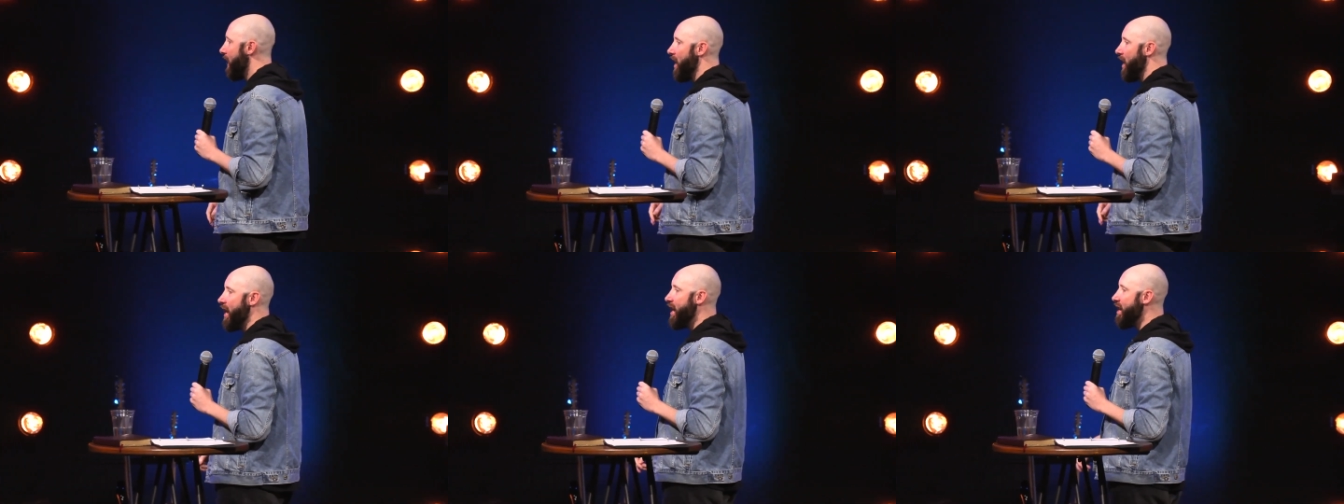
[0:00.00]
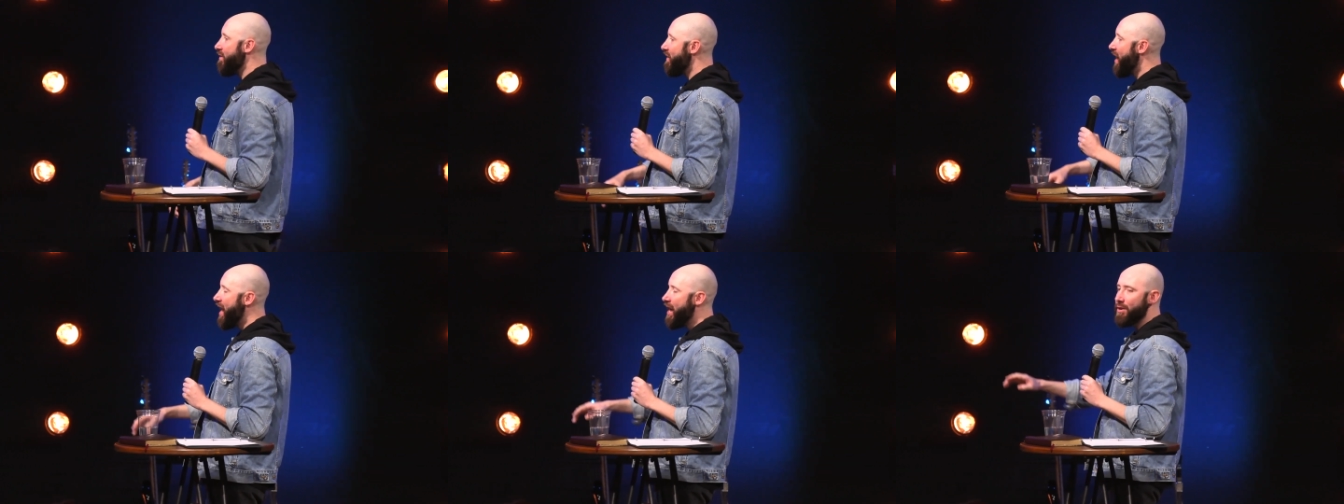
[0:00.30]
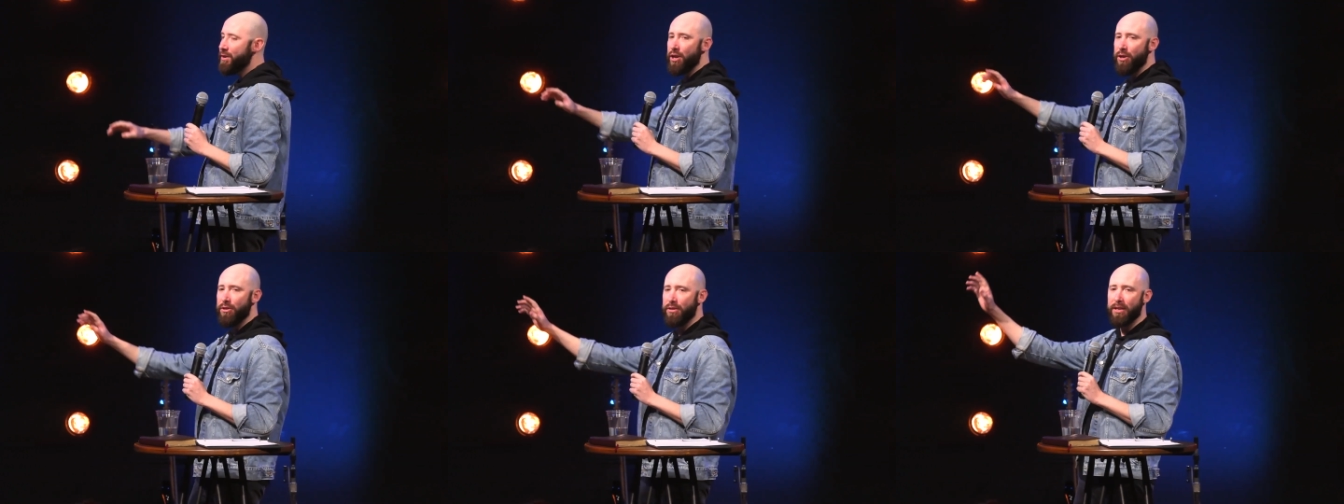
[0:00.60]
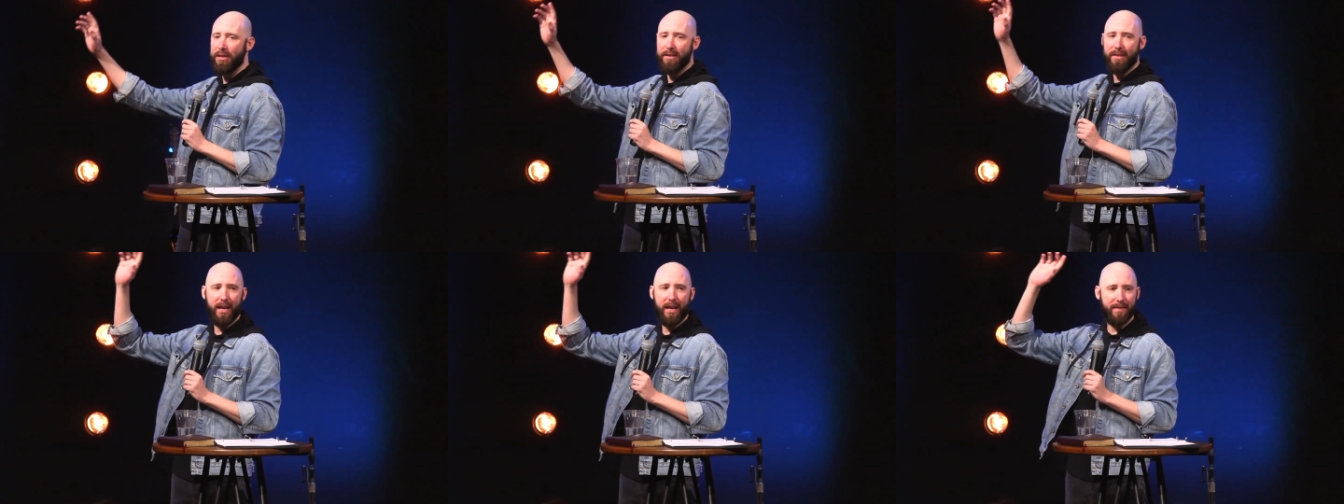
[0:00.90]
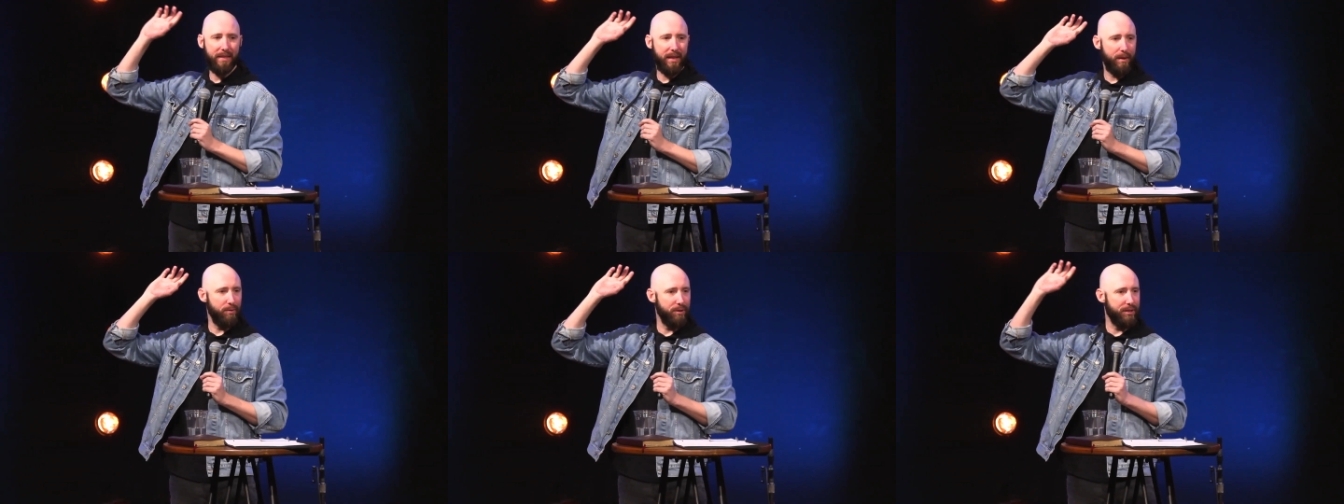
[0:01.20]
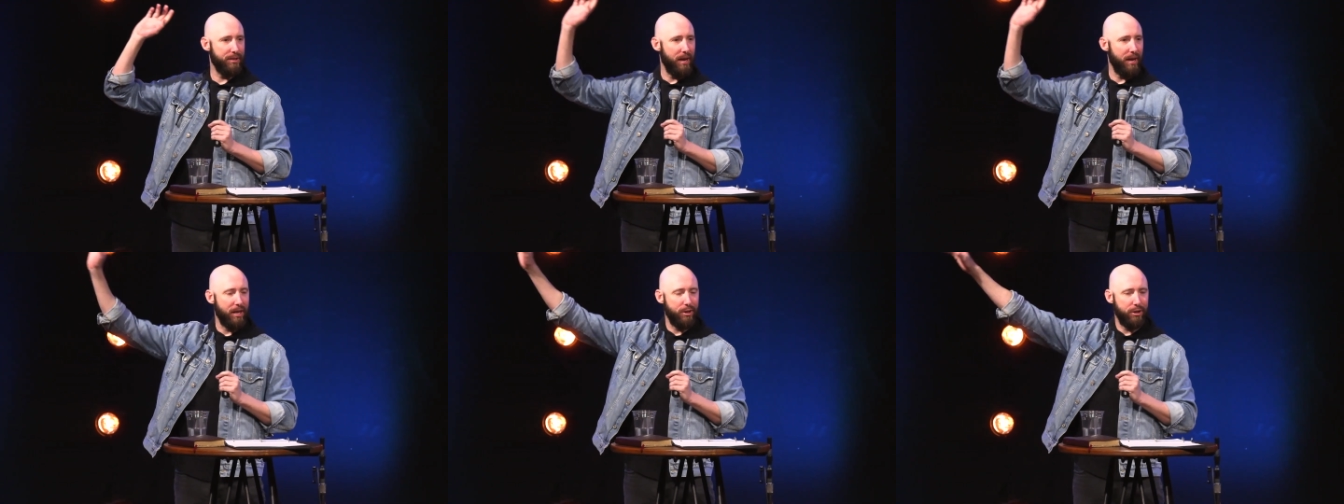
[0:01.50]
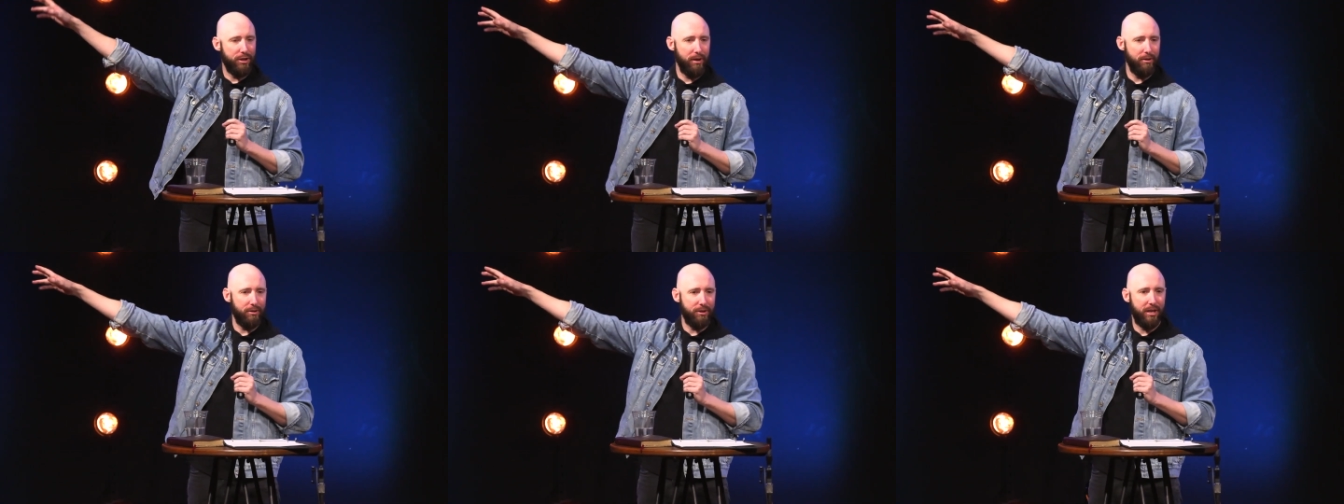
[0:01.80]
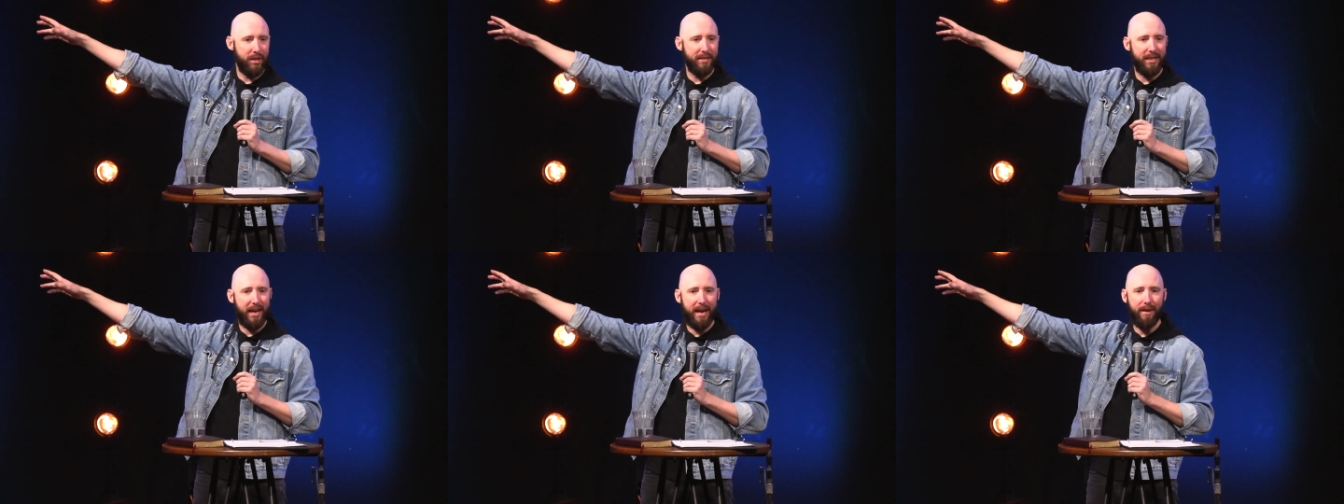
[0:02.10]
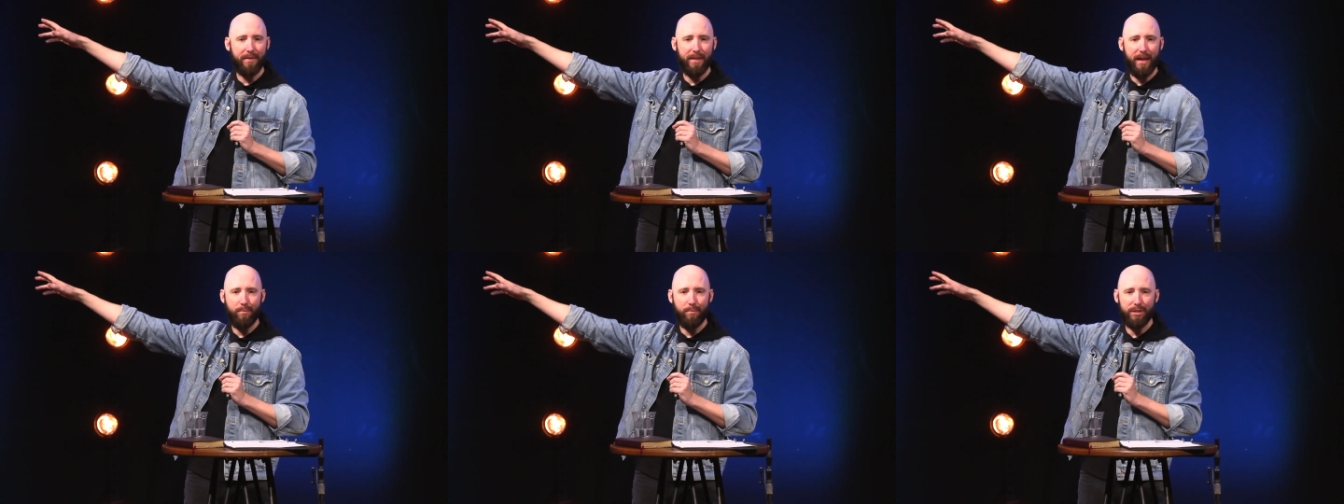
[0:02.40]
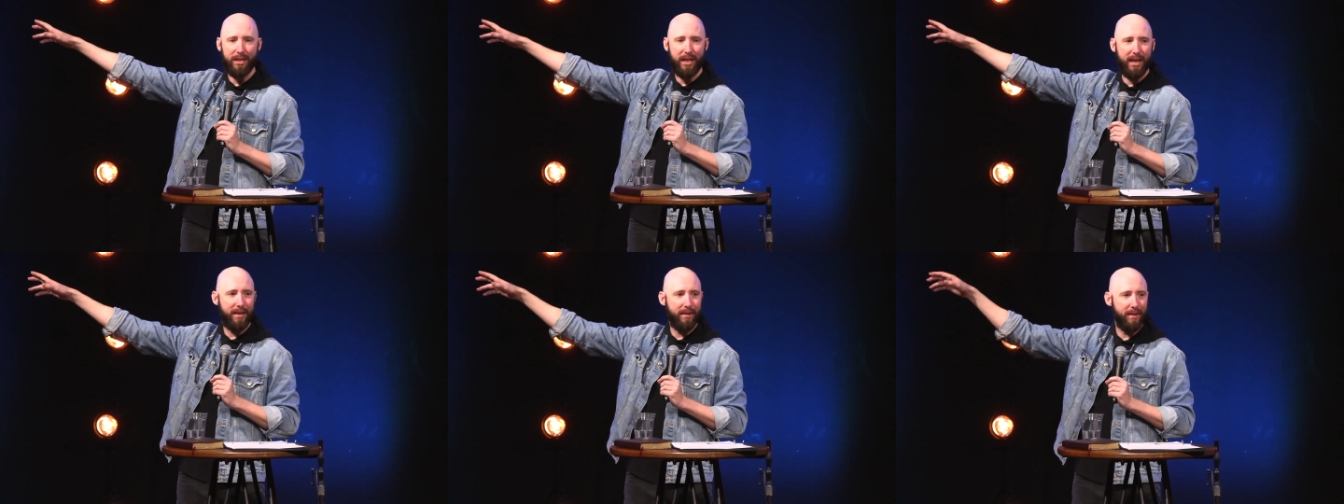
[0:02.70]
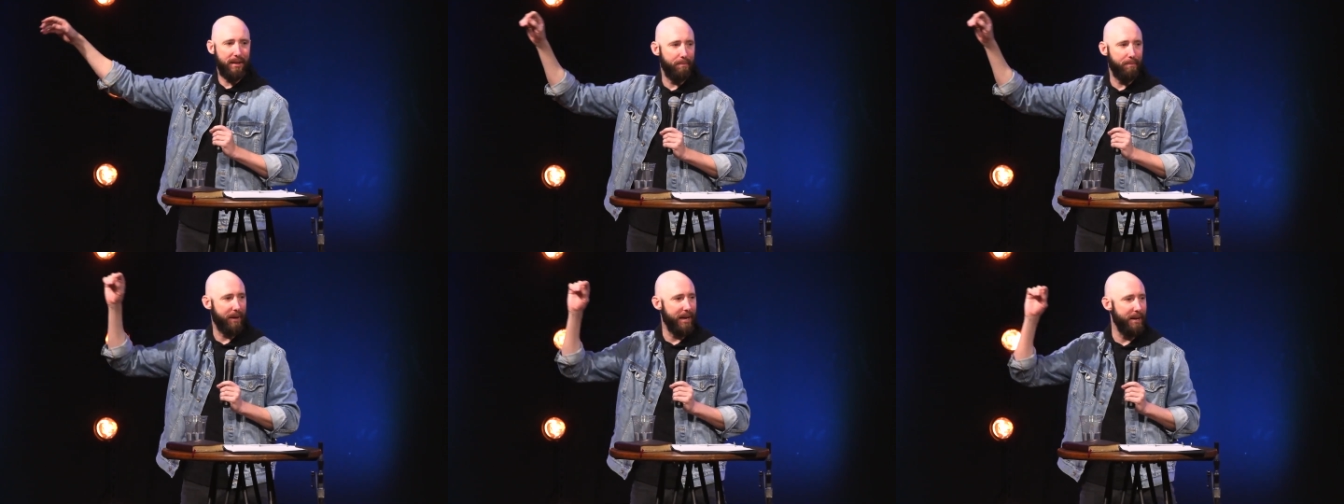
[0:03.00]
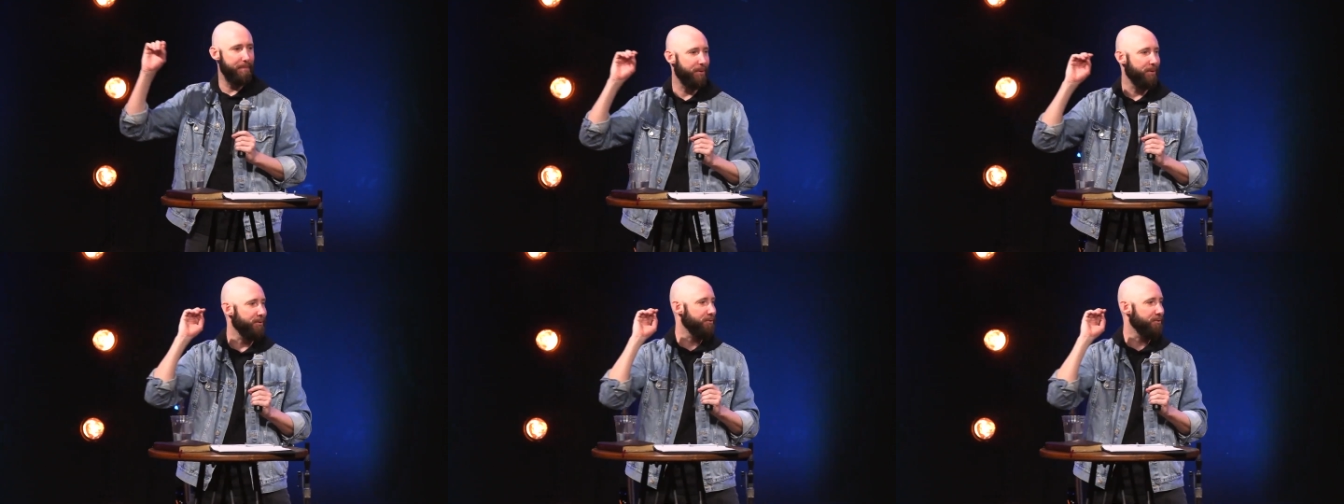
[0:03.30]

if I knew that, that there was a church in town that was healing people,